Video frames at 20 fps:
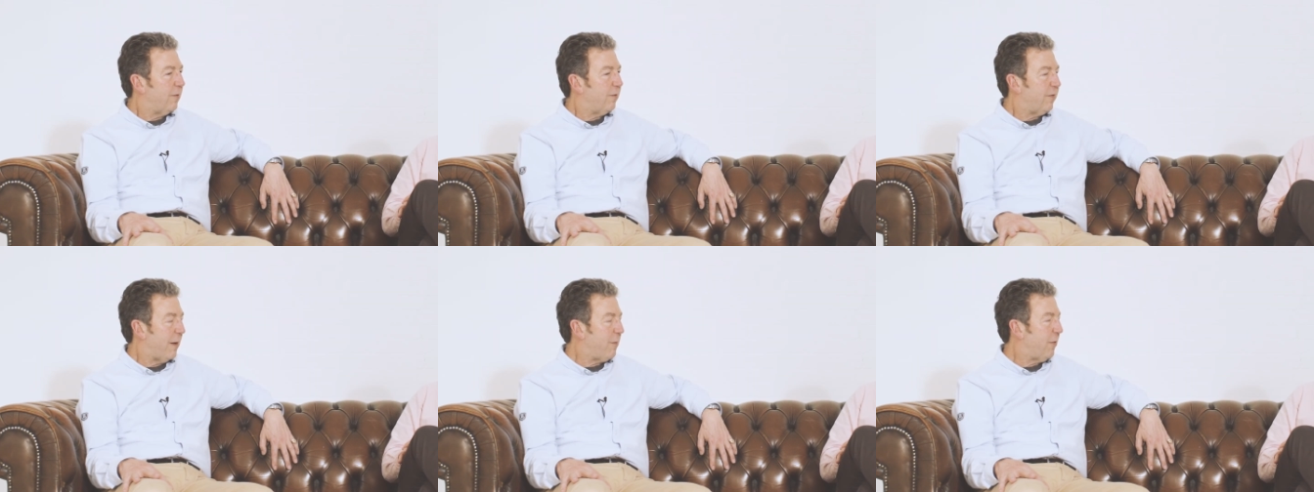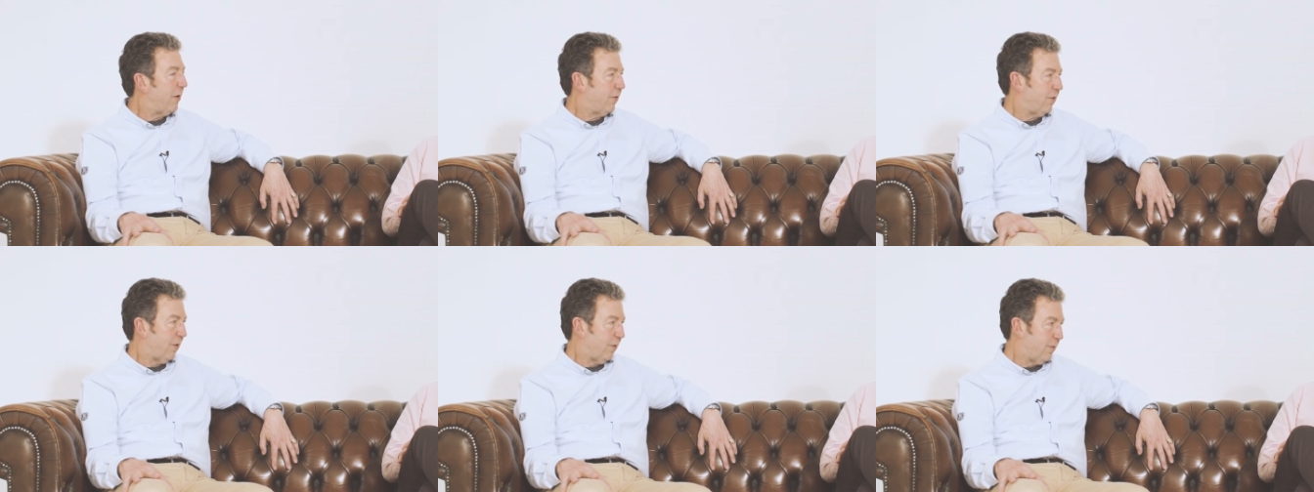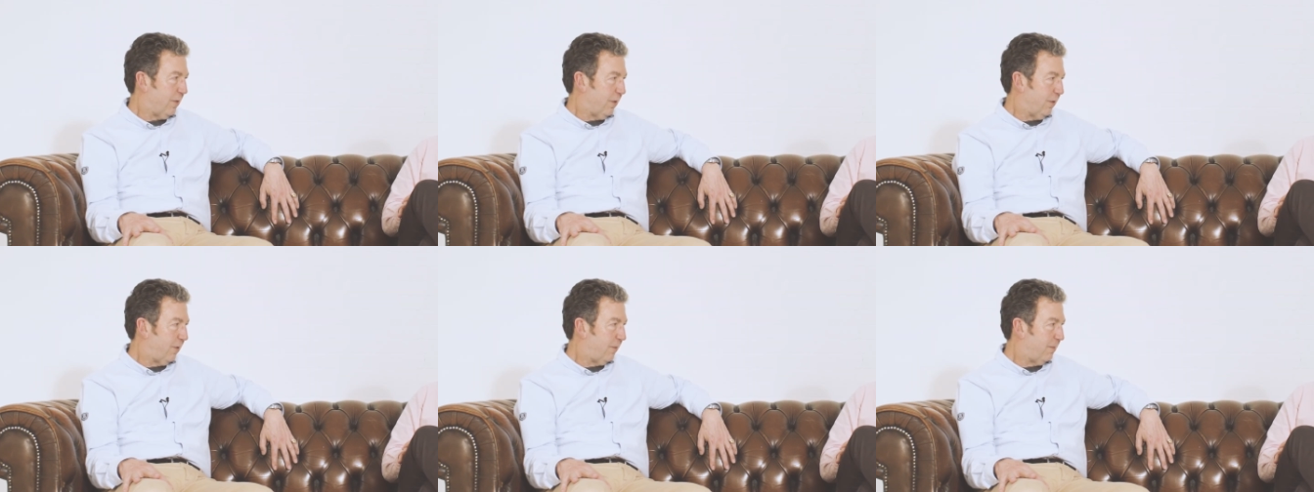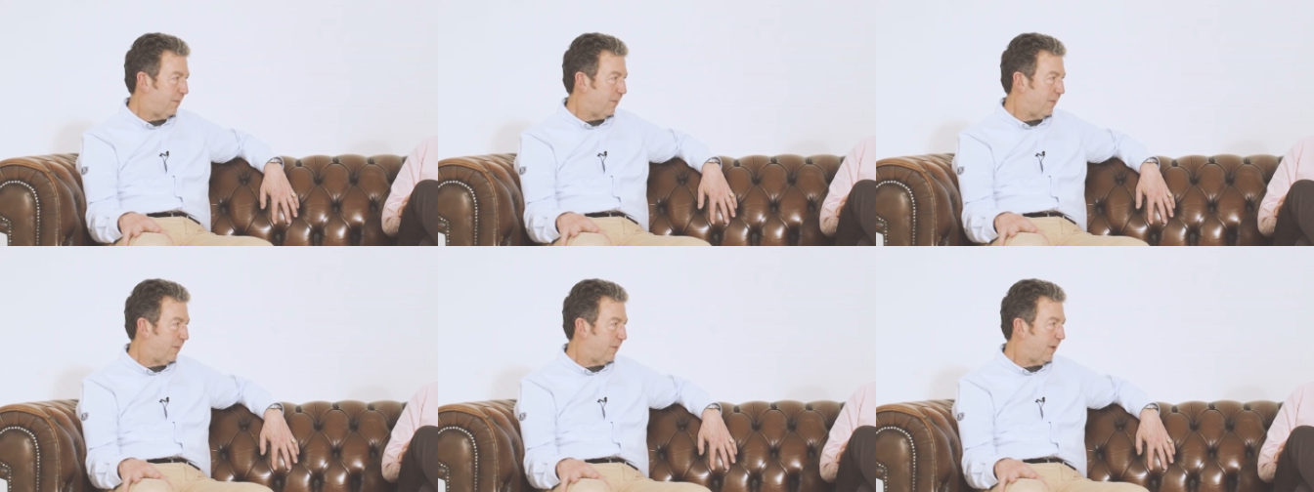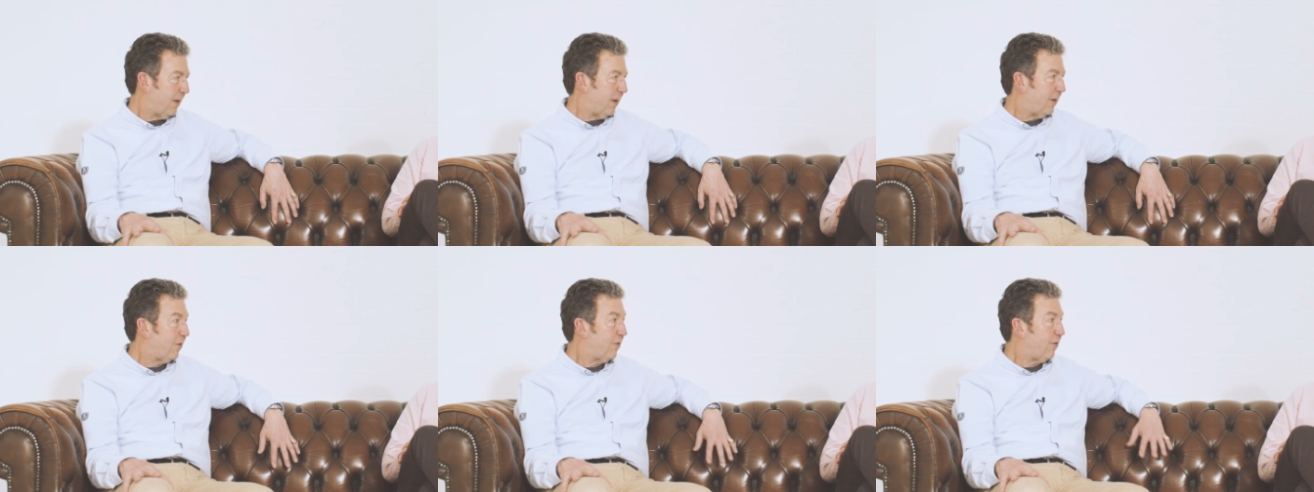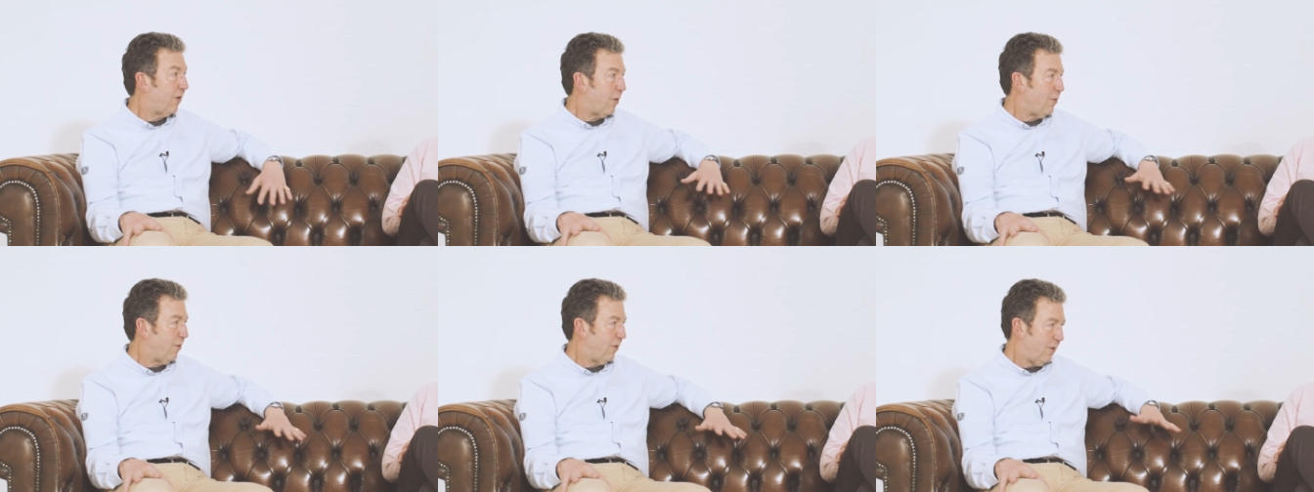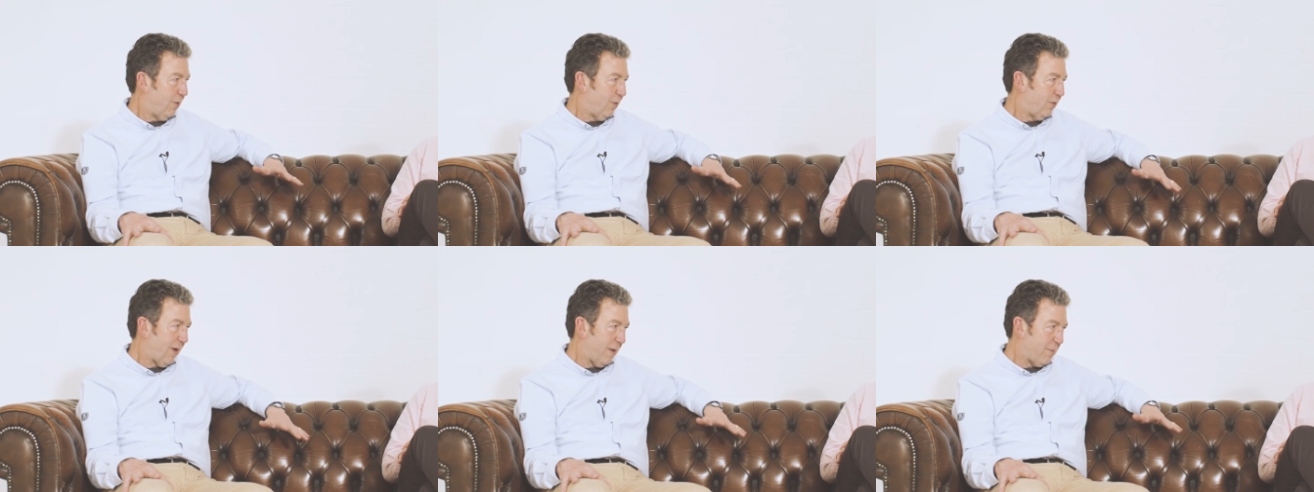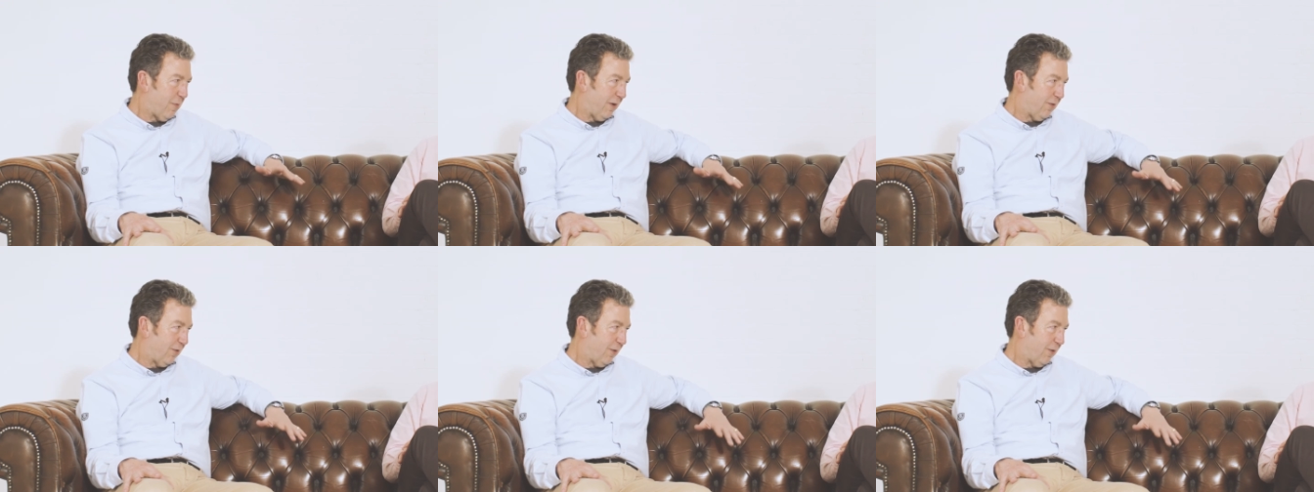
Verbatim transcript: fabric softeners. Don't use fabric